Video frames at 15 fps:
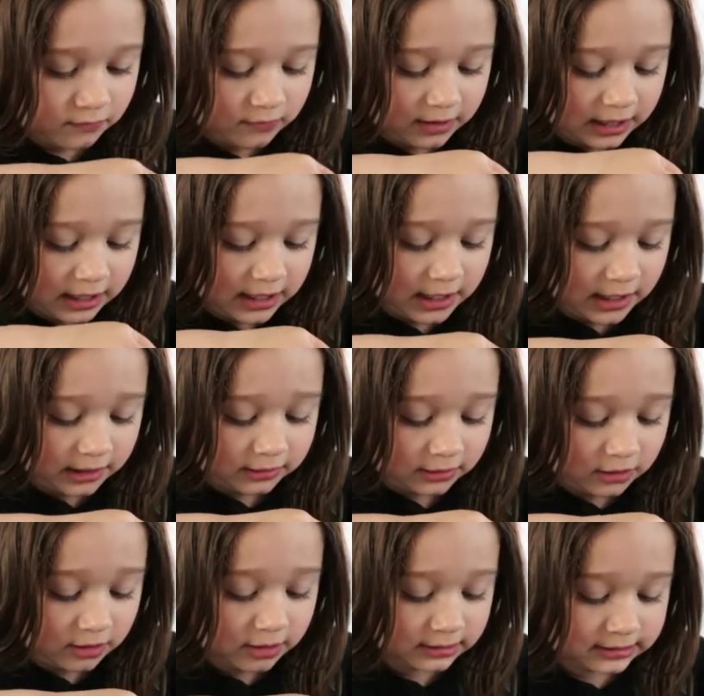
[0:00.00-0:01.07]
We need a
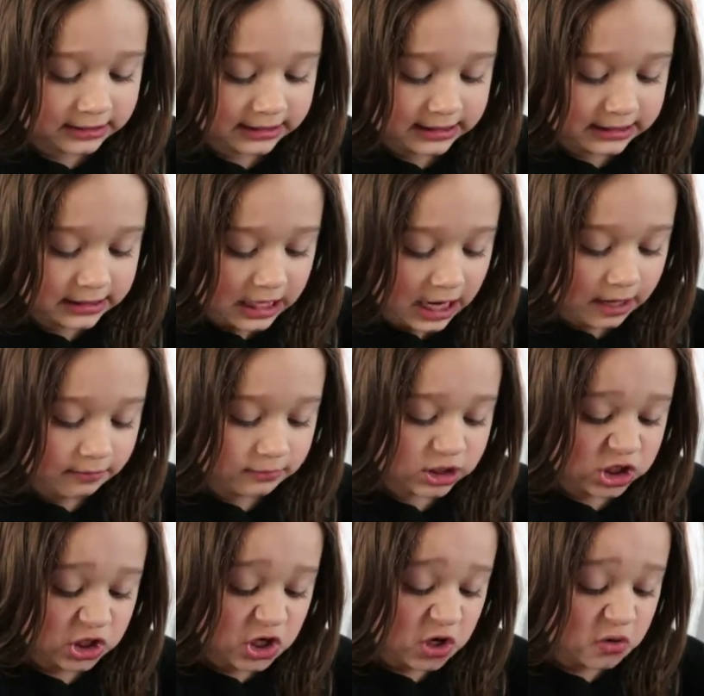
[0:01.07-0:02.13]
lot this time. Yeah,
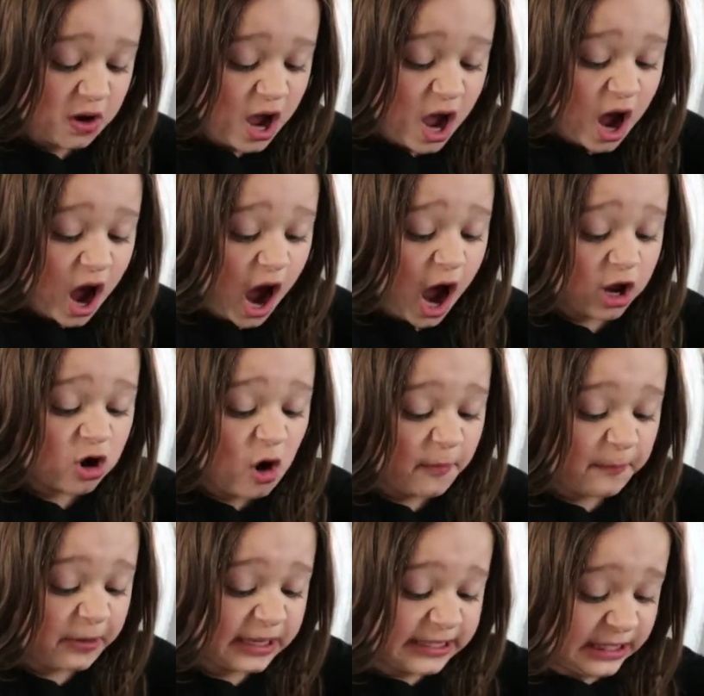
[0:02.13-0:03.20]
do so a bunch. I
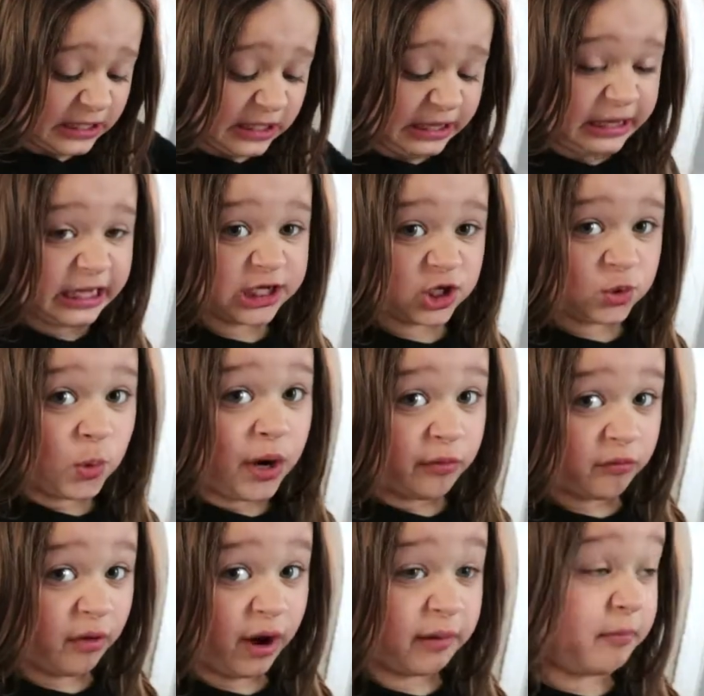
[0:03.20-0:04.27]
hope we did this
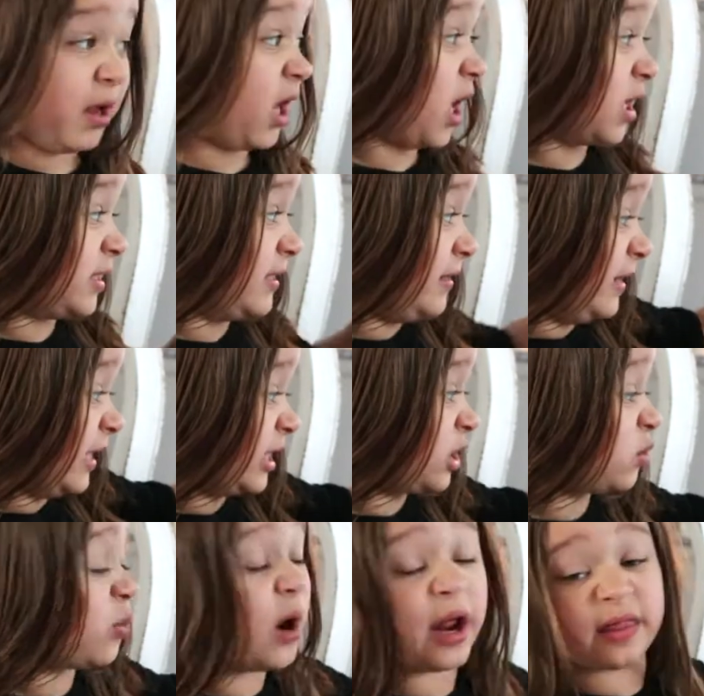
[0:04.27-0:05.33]
one right because this
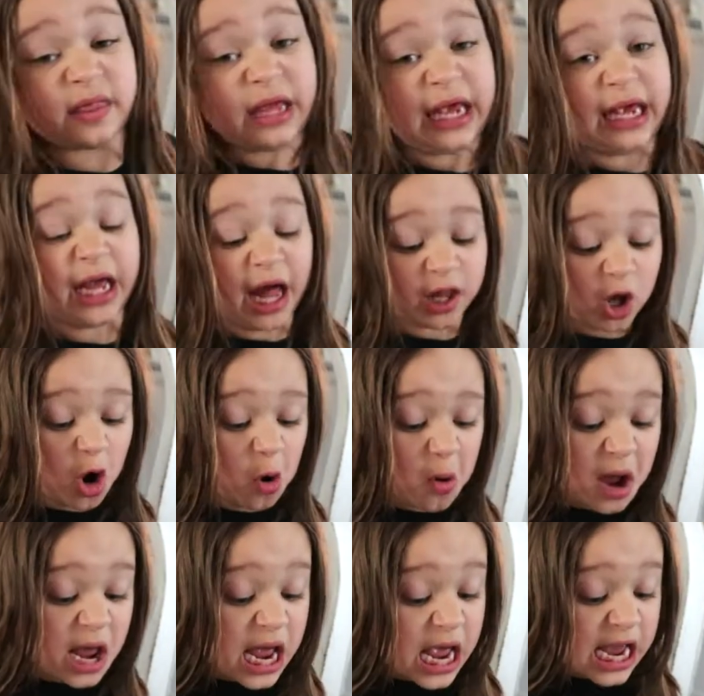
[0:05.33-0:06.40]
bunch. one, the
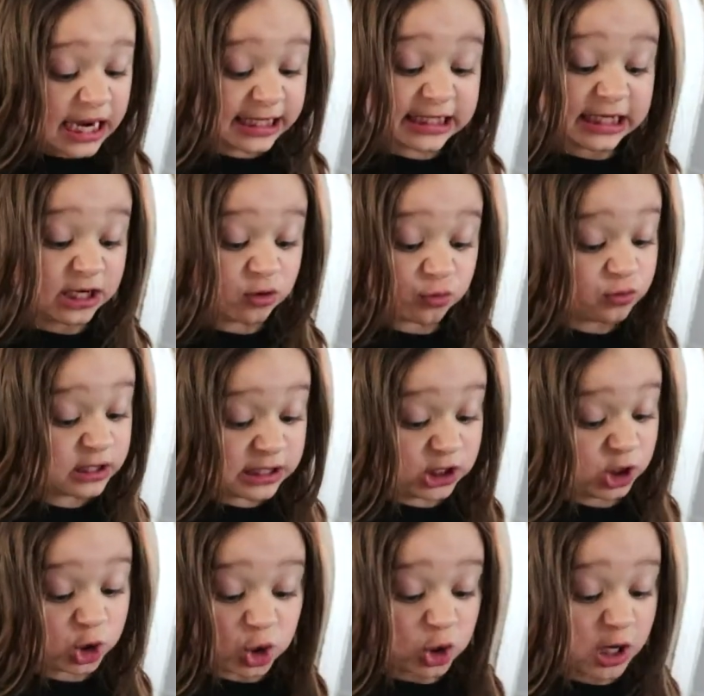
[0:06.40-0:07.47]
yellow, it didn't
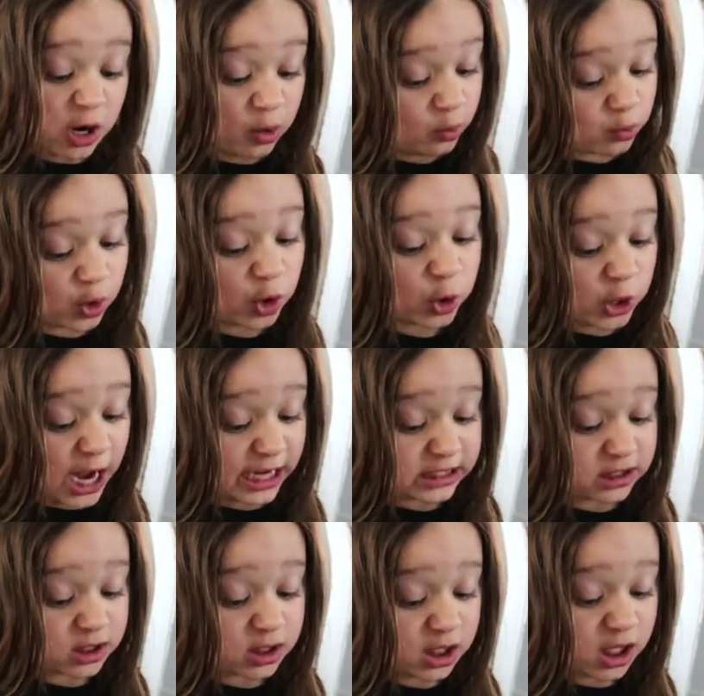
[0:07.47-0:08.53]
really turn out
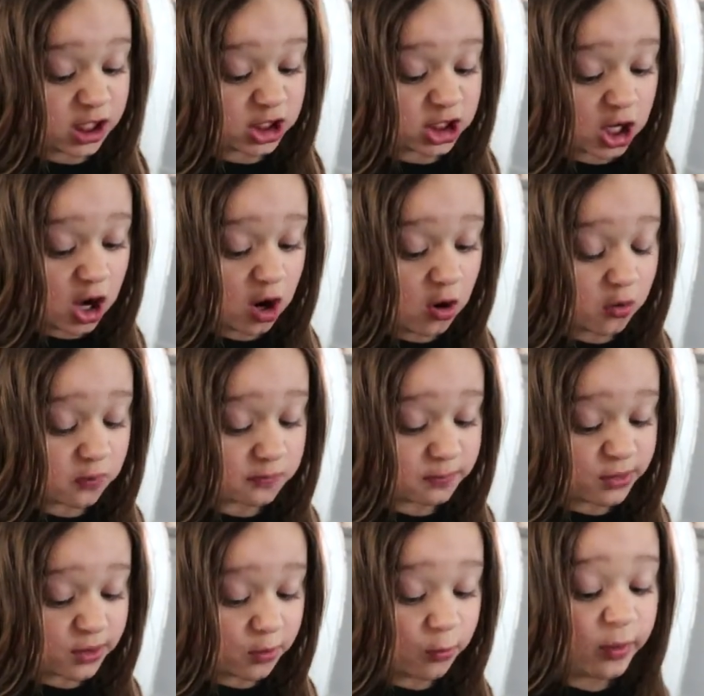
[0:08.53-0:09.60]
correctly. So
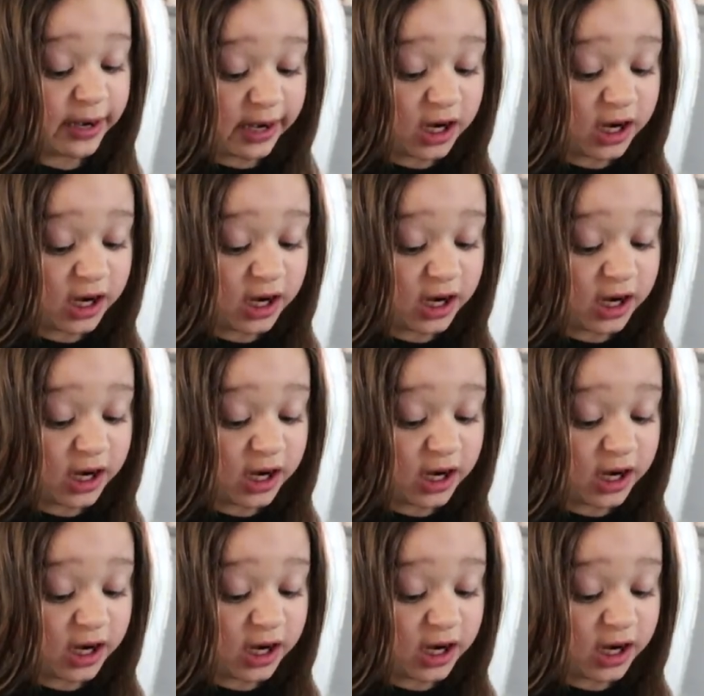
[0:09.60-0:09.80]
we